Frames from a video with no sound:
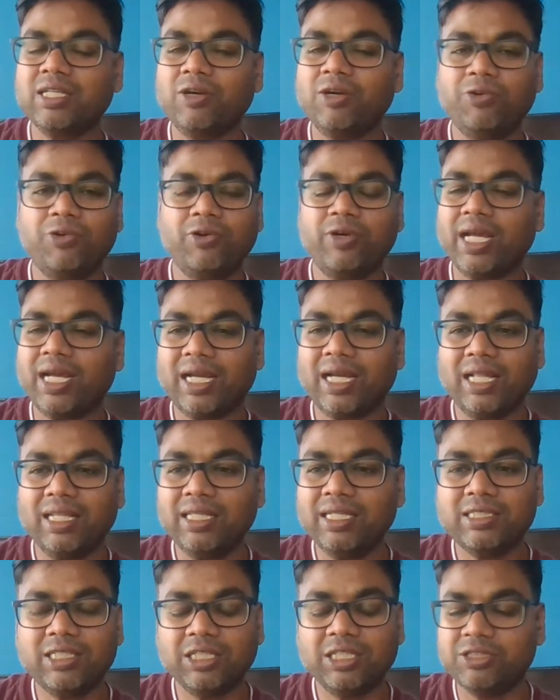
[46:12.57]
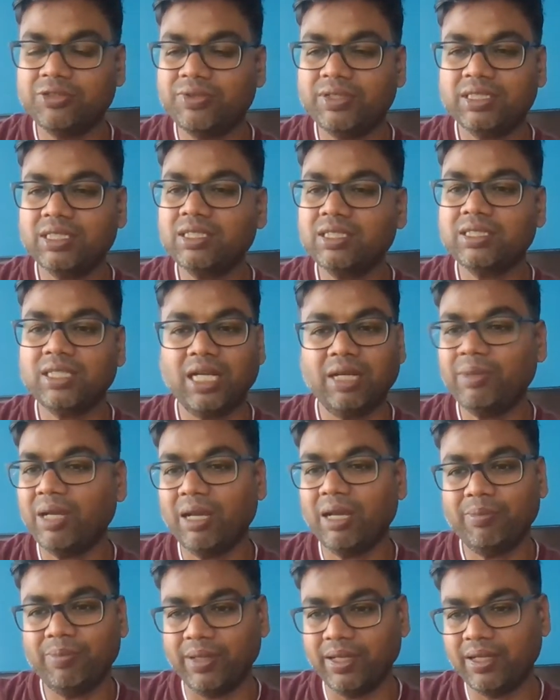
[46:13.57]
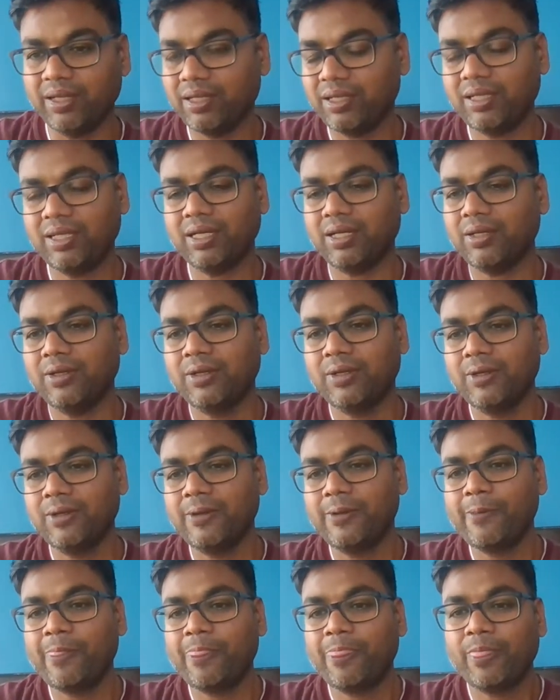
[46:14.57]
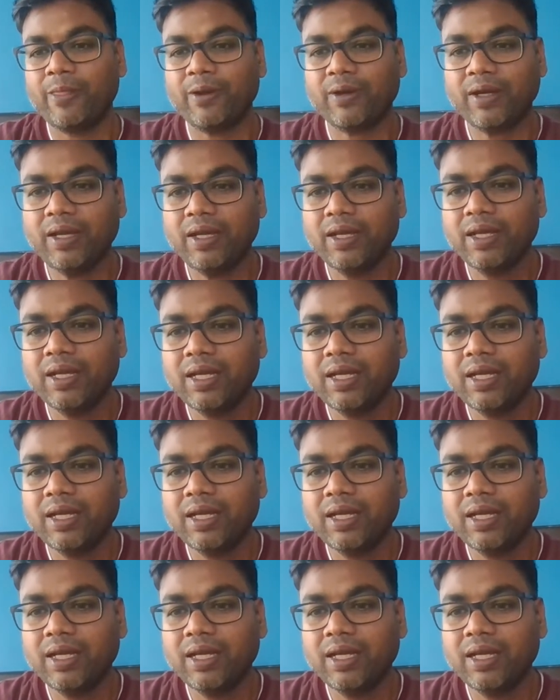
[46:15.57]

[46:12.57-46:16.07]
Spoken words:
how to tackle these situations, I'm happy. Yeah. Okay.